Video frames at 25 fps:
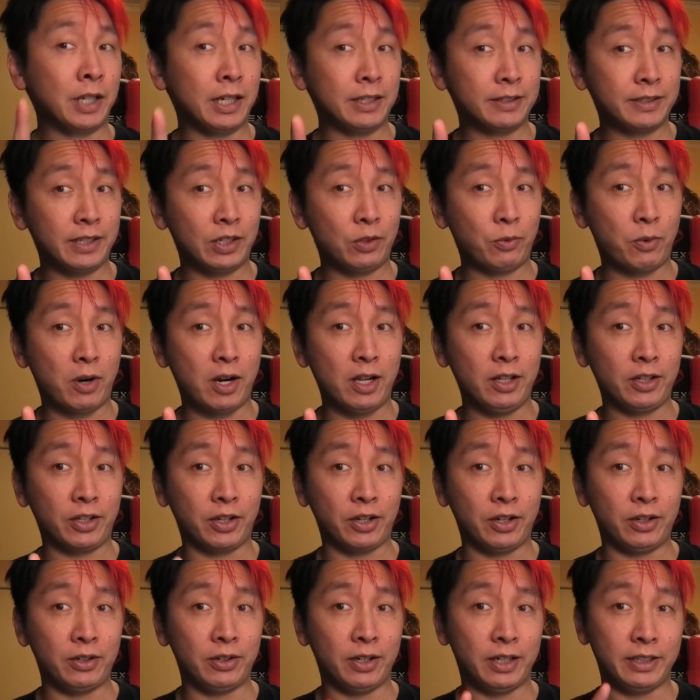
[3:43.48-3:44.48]
I said a while
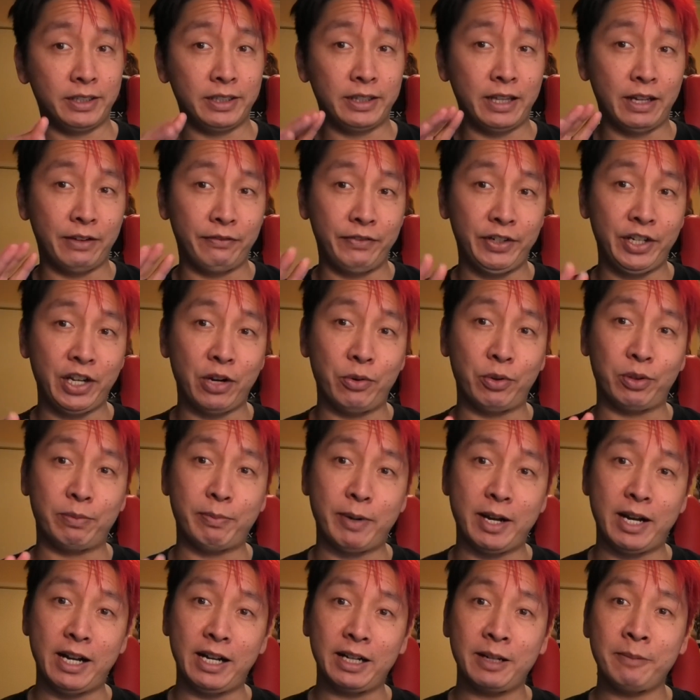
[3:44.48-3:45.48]
ago, I did that video with
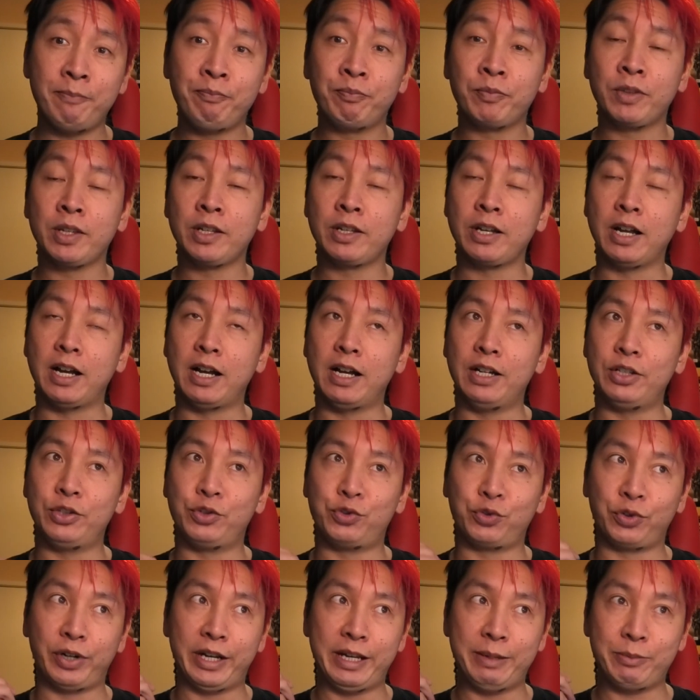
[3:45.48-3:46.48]
Mark, uh,
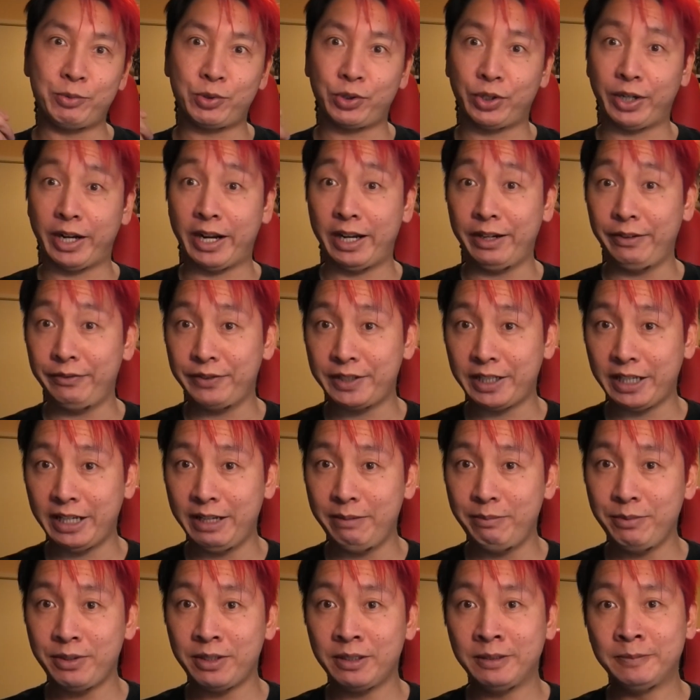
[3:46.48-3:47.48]
Dream Creative
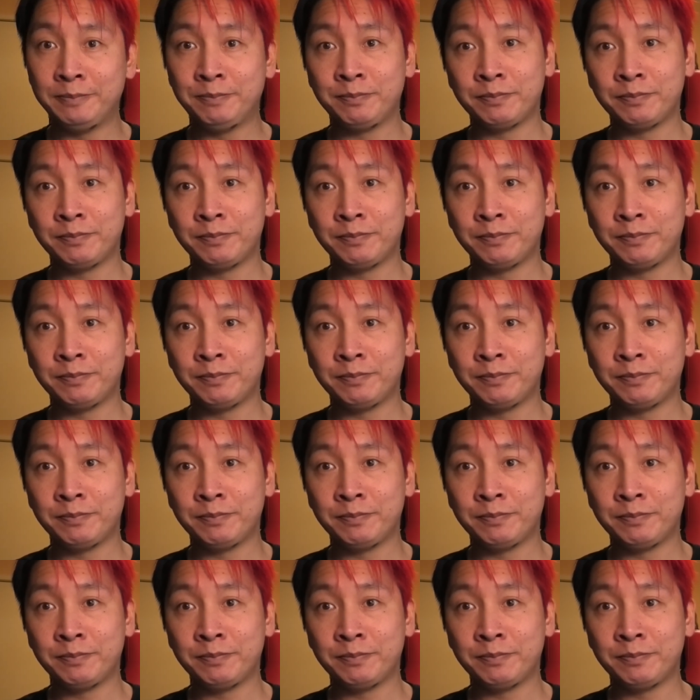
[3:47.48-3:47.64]
Teams,